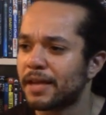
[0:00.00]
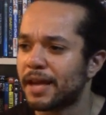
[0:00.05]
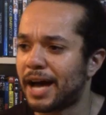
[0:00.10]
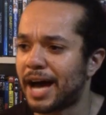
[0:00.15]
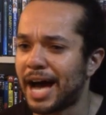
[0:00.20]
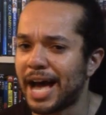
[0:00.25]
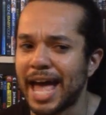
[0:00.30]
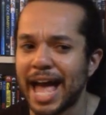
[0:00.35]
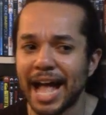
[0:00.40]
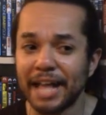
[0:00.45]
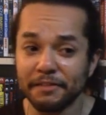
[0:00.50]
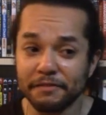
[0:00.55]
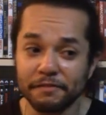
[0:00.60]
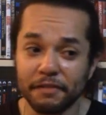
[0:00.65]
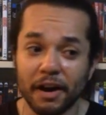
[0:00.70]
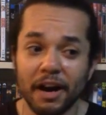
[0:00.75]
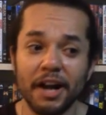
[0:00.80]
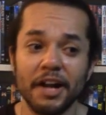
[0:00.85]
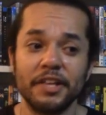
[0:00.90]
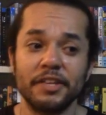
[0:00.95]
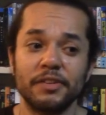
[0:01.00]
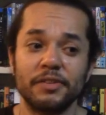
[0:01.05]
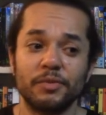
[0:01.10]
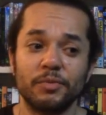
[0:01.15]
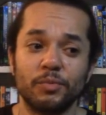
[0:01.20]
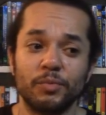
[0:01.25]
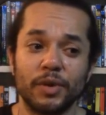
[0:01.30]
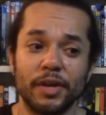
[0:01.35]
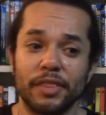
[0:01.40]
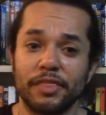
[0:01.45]
had fun
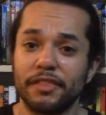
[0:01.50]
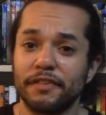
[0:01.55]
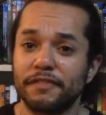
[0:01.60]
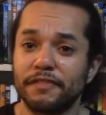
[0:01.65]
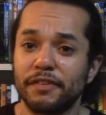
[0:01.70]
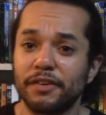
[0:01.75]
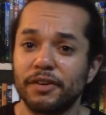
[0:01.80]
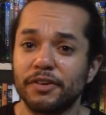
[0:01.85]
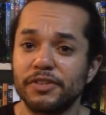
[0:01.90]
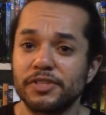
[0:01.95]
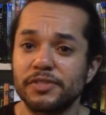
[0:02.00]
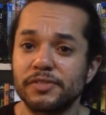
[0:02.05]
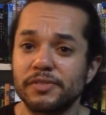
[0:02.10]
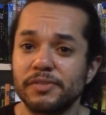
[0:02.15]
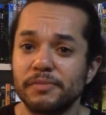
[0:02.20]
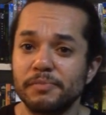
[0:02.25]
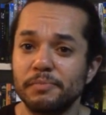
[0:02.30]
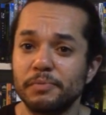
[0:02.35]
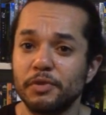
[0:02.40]
with the first